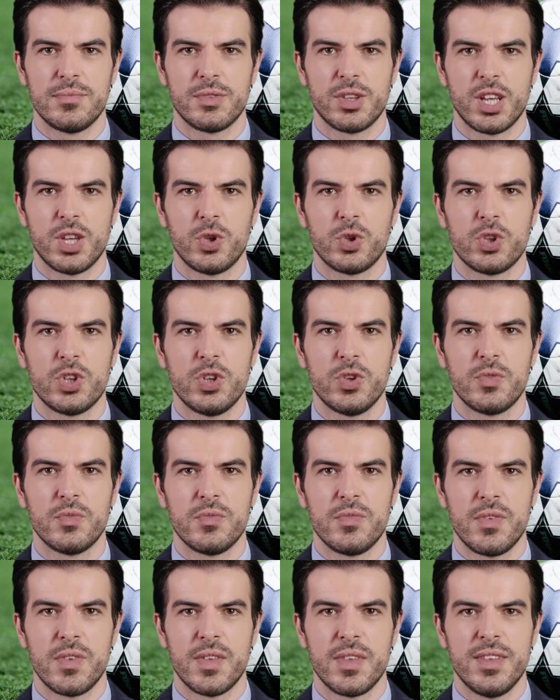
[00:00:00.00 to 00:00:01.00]
Cuju,
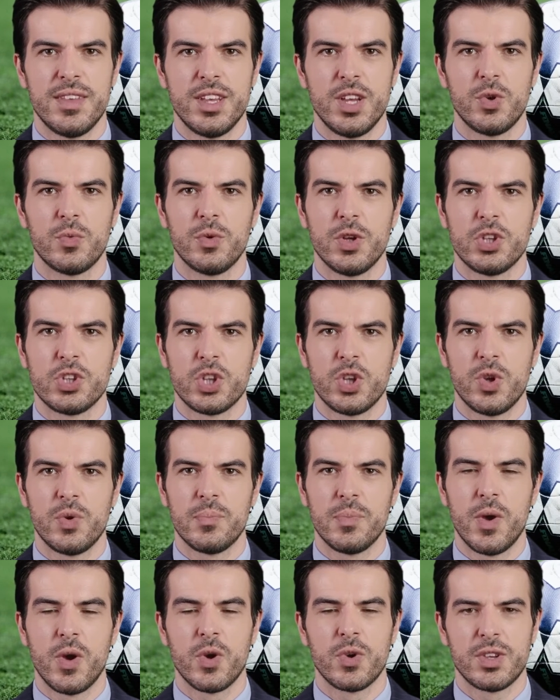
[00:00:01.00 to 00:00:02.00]
the original
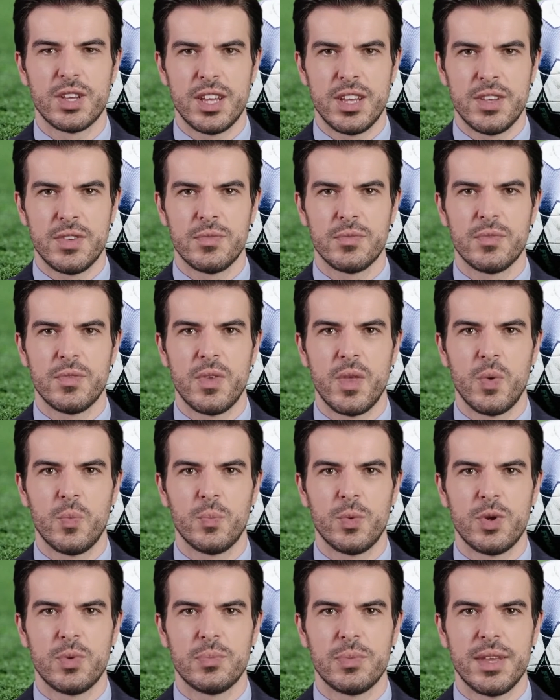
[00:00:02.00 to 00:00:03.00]
ball game,
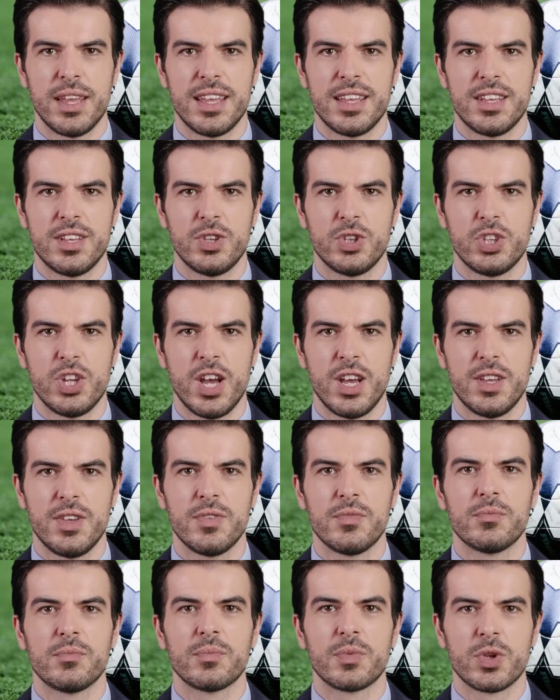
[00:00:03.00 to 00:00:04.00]
was played in
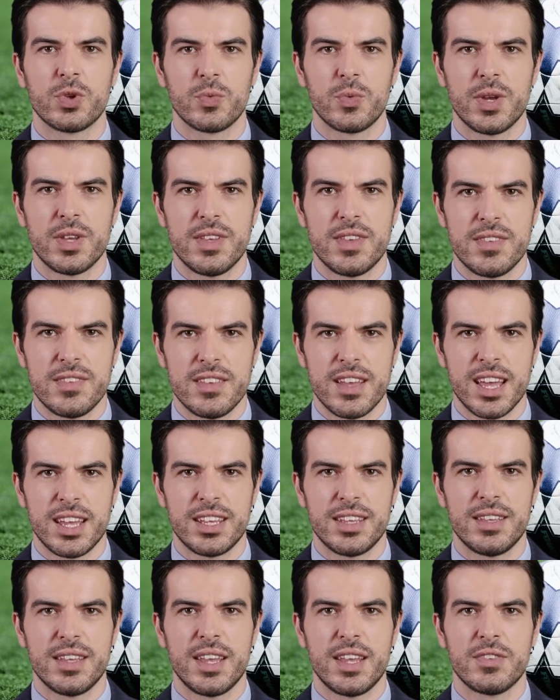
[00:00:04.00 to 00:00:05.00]
China between the
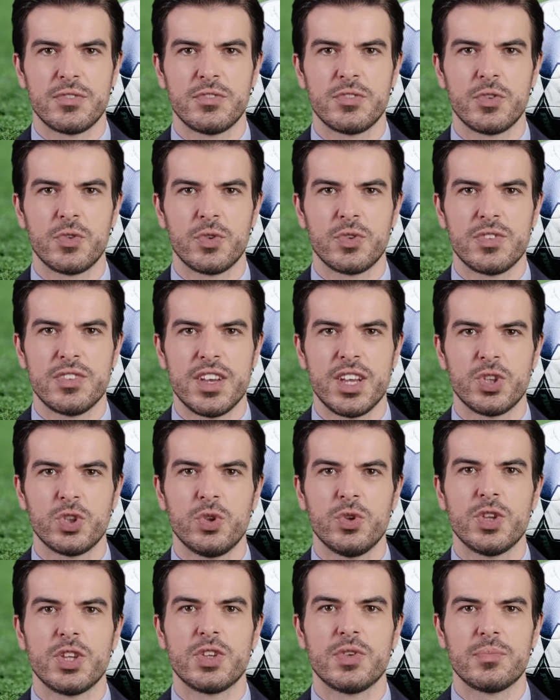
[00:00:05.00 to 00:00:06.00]
2nd and 3rd
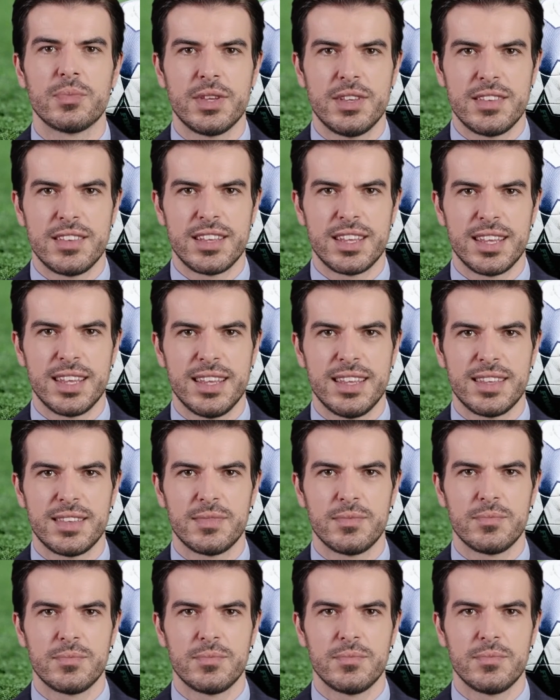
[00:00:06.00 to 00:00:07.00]
centuries BCE.
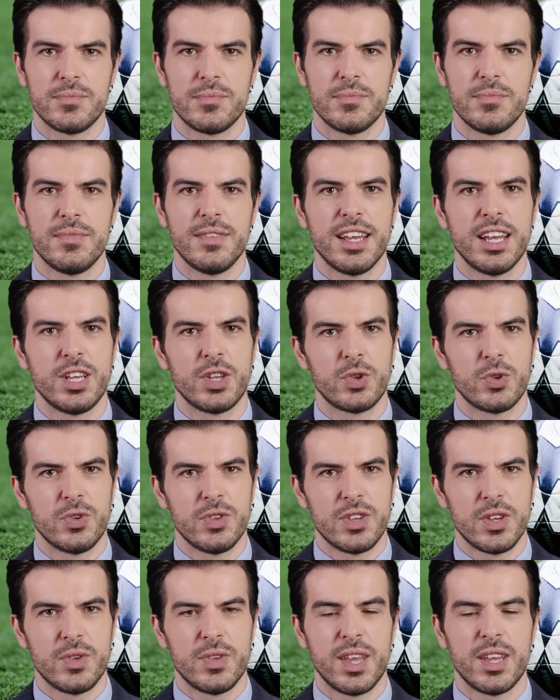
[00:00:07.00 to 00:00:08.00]
They
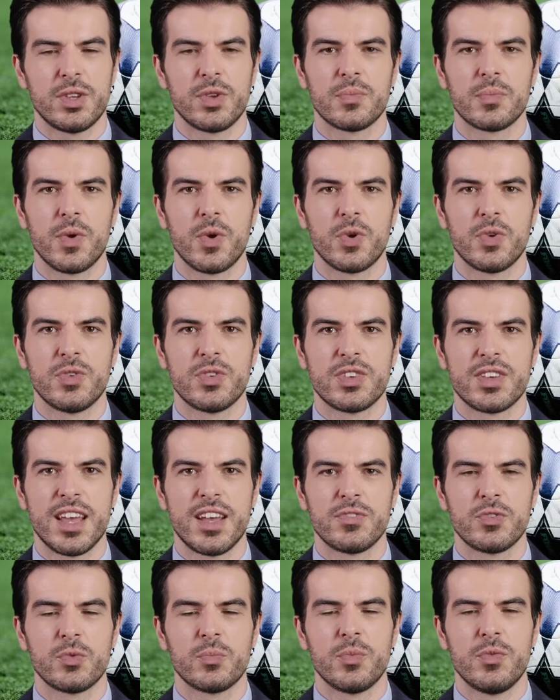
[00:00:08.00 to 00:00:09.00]
used a leather ball
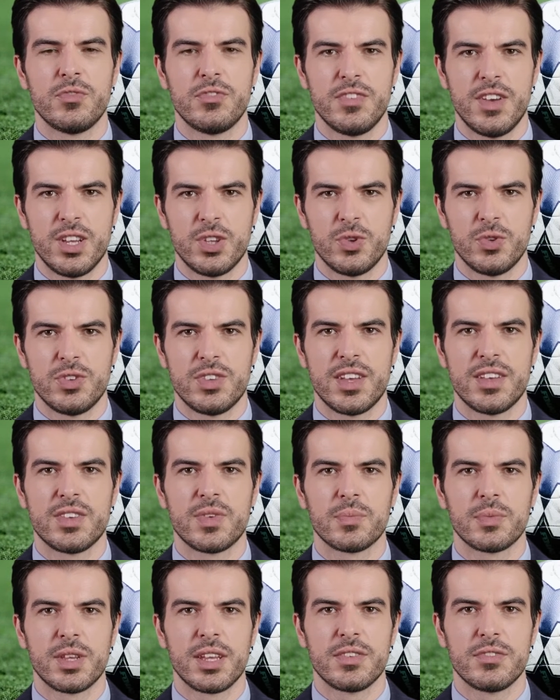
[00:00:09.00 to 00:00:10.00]
stuffed with feathers as
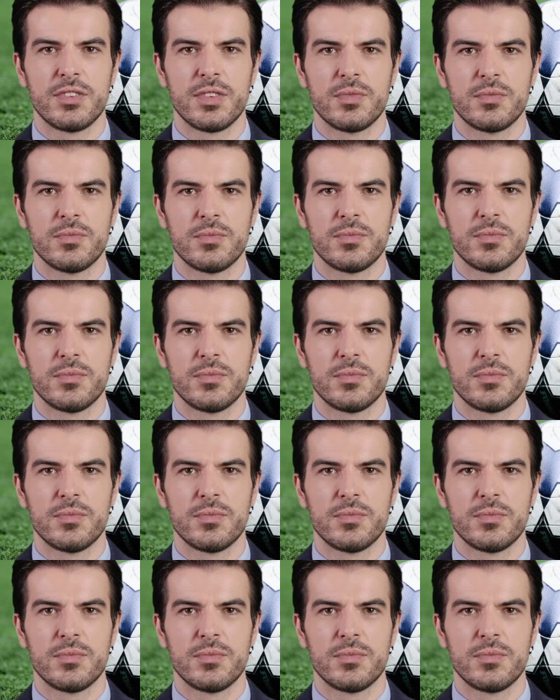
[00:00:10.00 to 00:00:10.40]
a plaything.